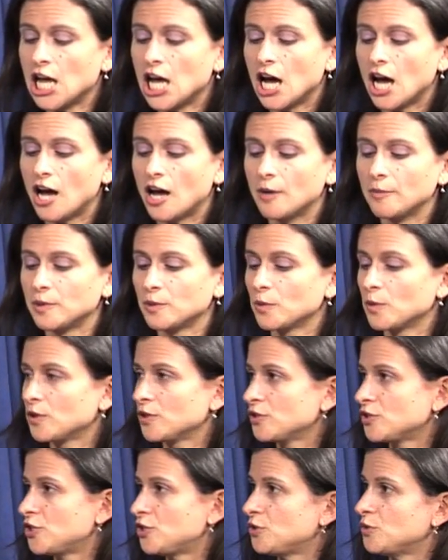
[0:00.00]
um, in order
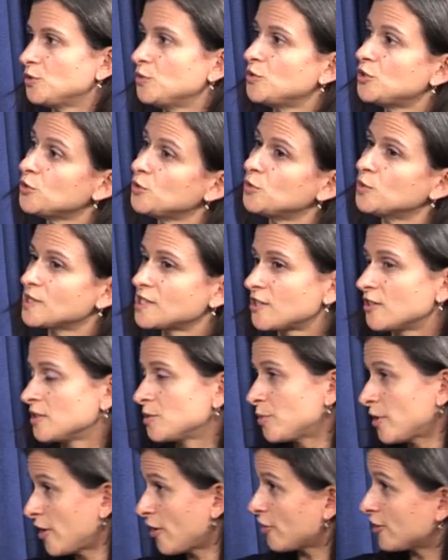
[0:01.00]
to do what's called a
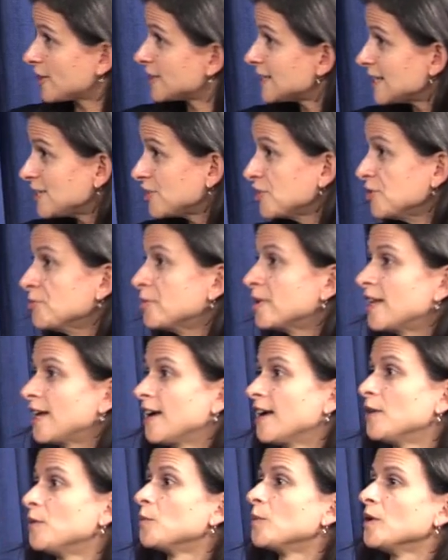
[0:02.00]
prioritization
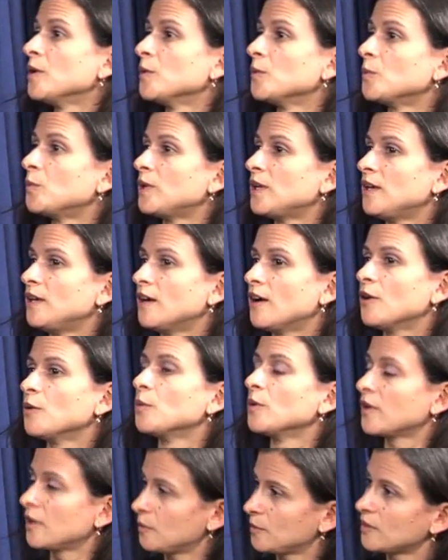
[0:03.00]
plan, where we are
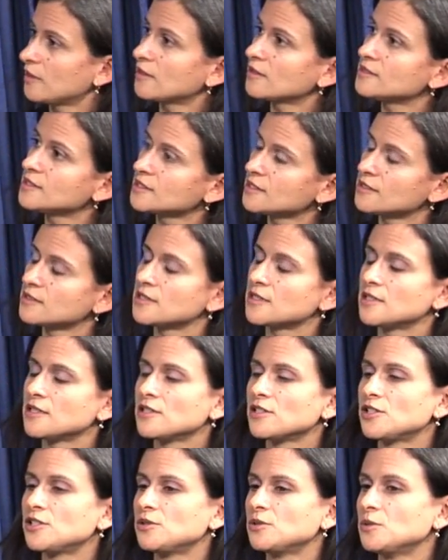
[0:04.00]
working with a consultant
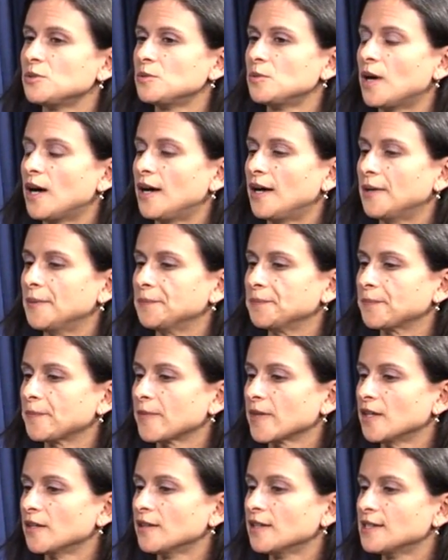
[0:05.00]
to um,
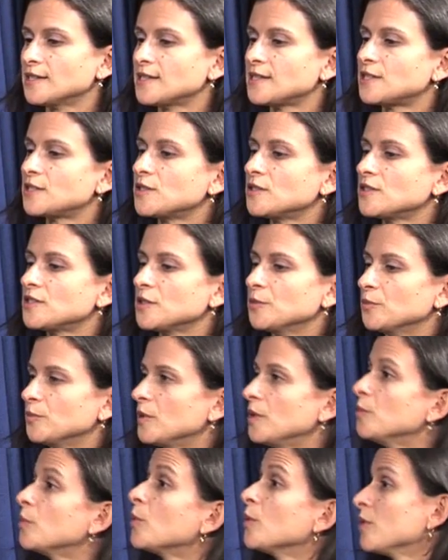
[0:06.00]
list some
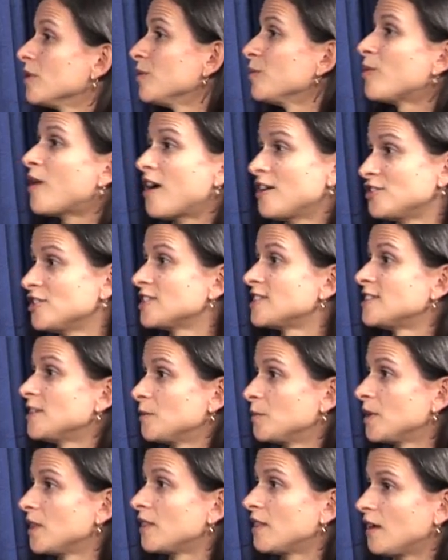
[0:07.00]
important projects that
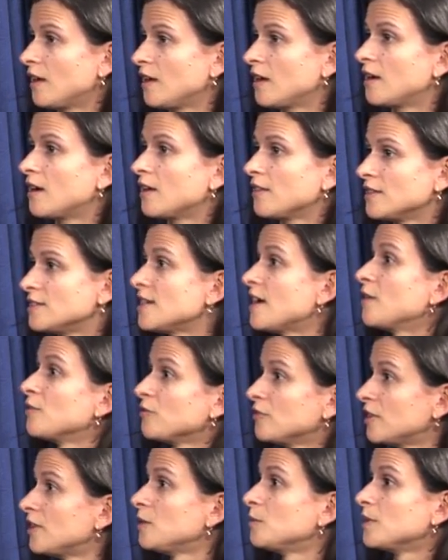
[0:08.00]
we think the town
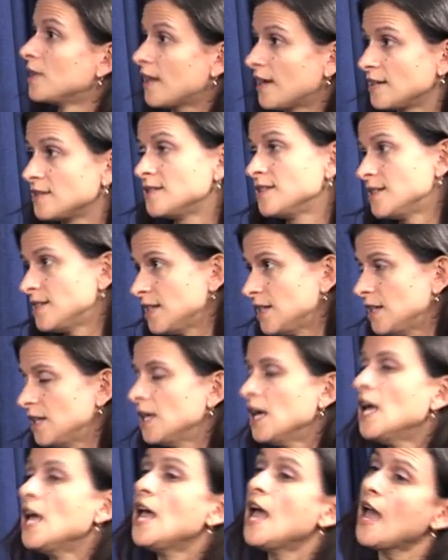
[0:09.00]
really would like to see.
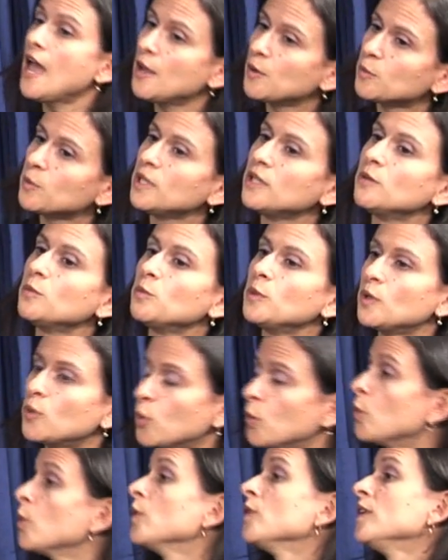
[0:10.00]
And we, we
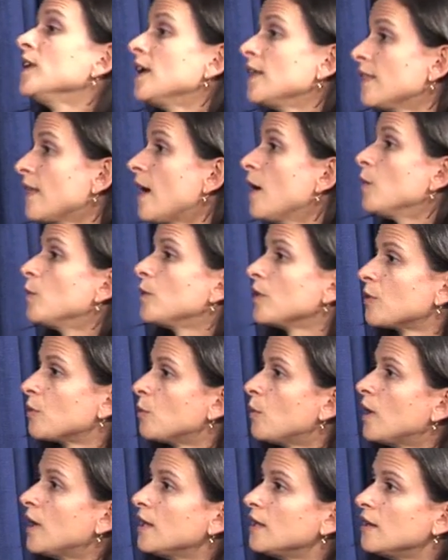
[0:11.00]
coordinate that with
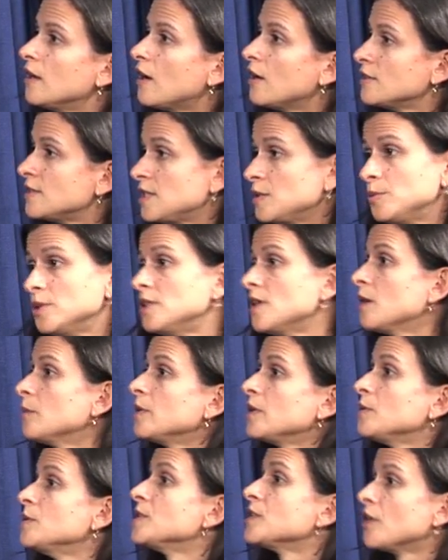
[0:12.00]
what our D P
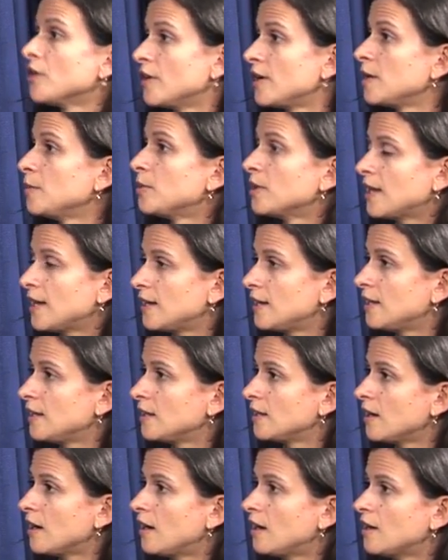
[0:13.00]
W is already planning
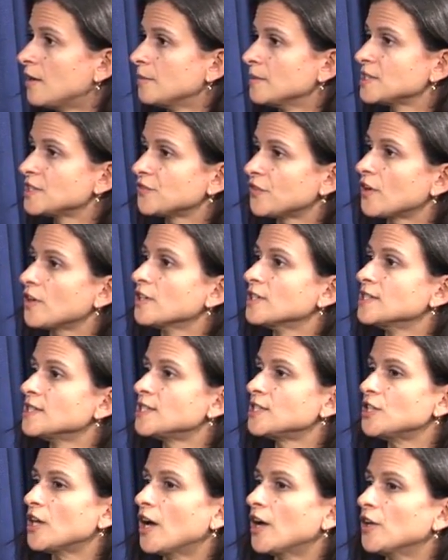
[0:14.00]
mm-hmm. um, as far as
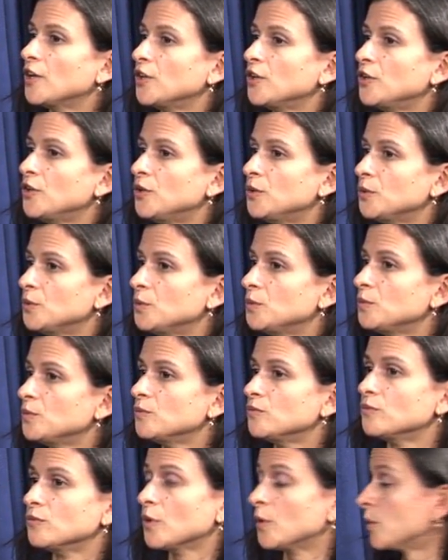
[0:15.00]
uh, new
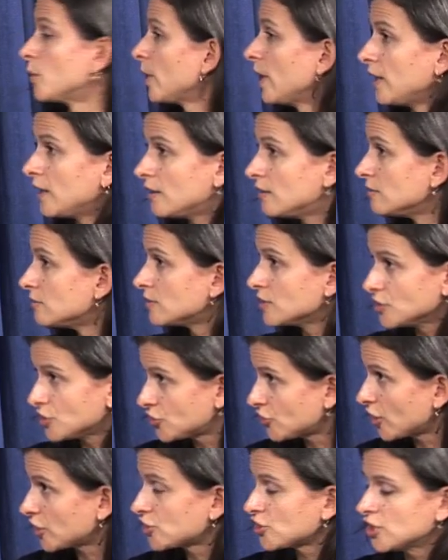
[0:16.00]
roadway
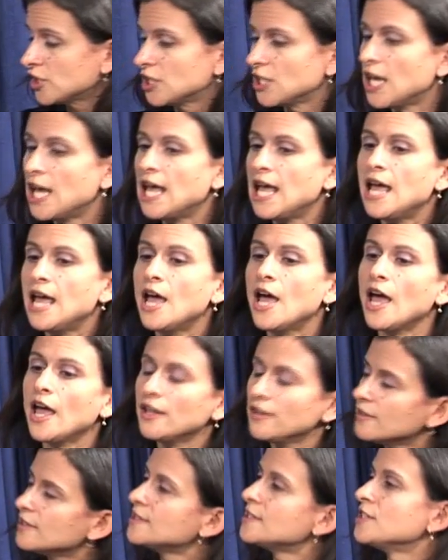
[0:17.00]
construction.
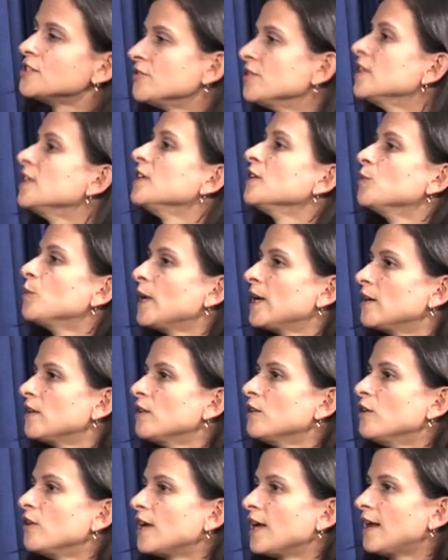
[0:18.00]
And this is really a way to
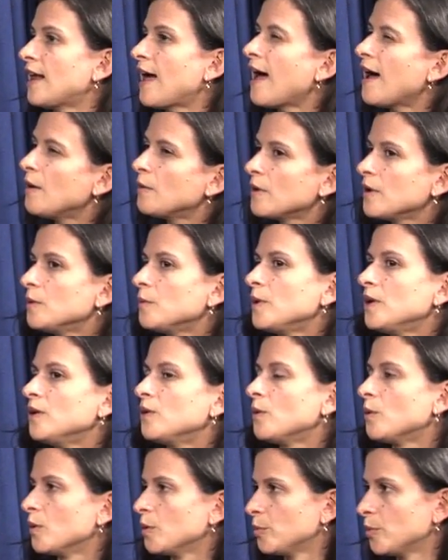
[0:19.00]
look at how can we
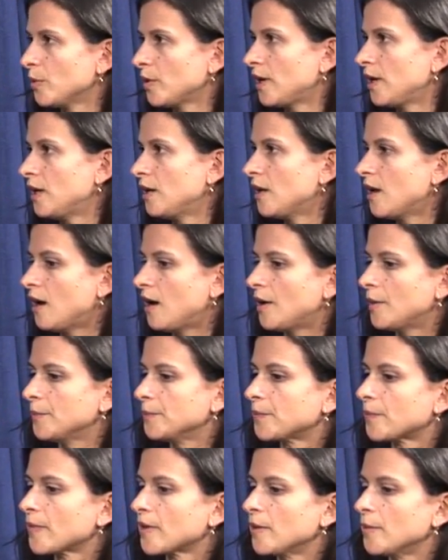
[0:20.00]
incorporate um,
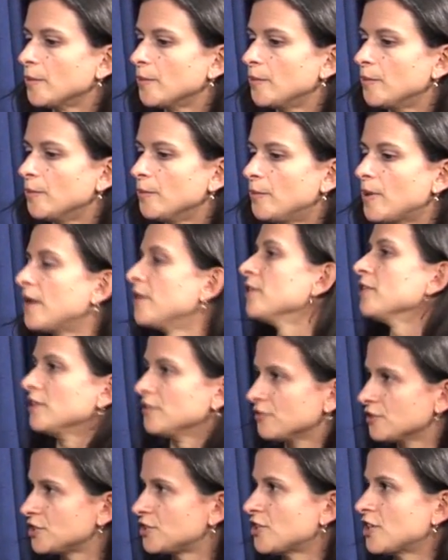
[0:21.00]
better
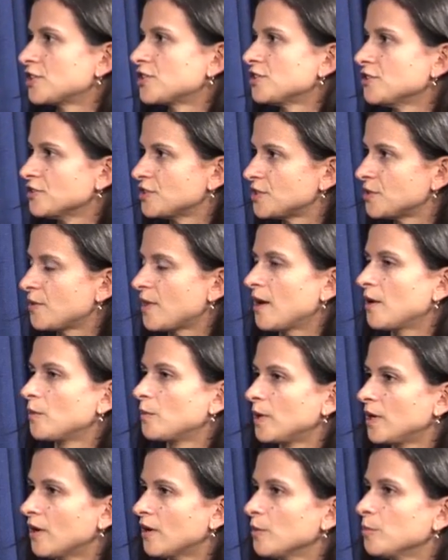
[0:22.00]
infrastructure so that
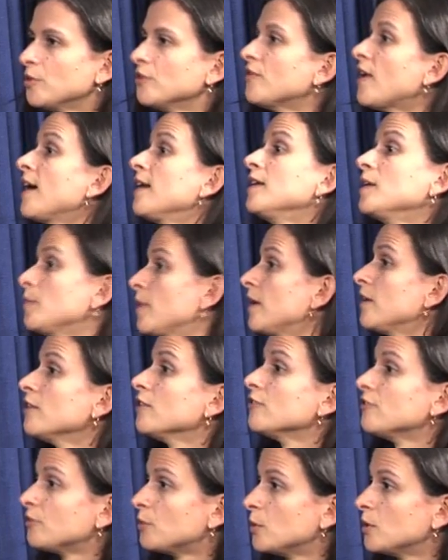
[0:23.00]
we are providing better
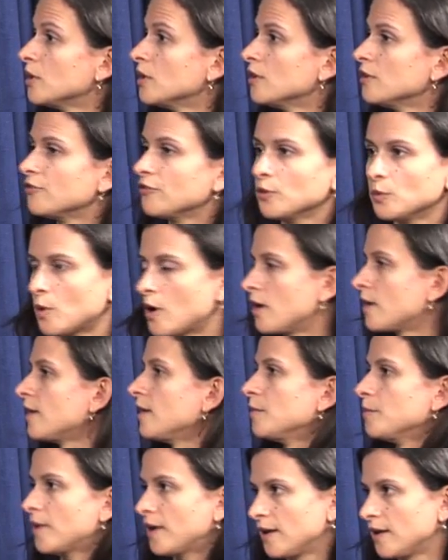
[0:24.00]
for, for
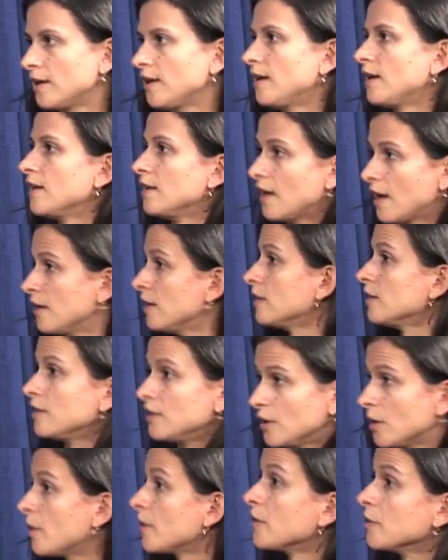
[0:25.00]
walking, biking, and, and you
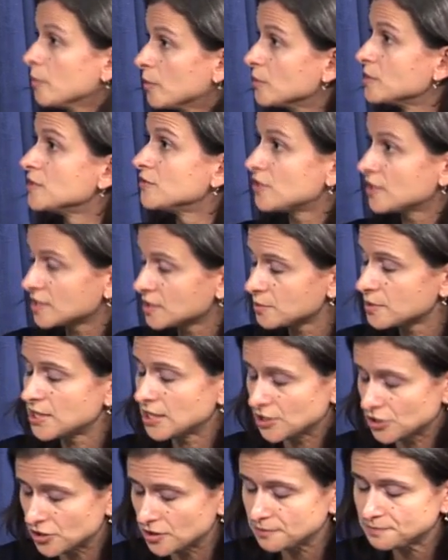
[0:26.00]
know, other modes of
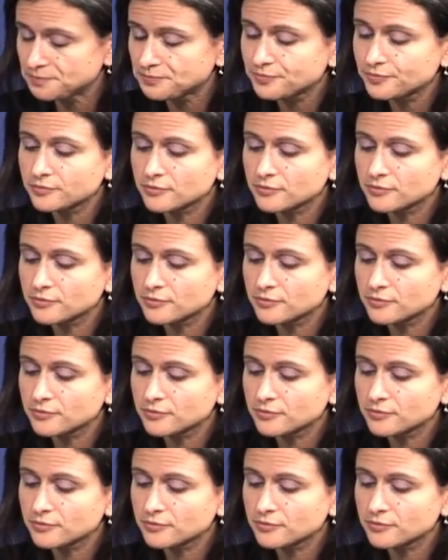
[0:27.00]
transportation.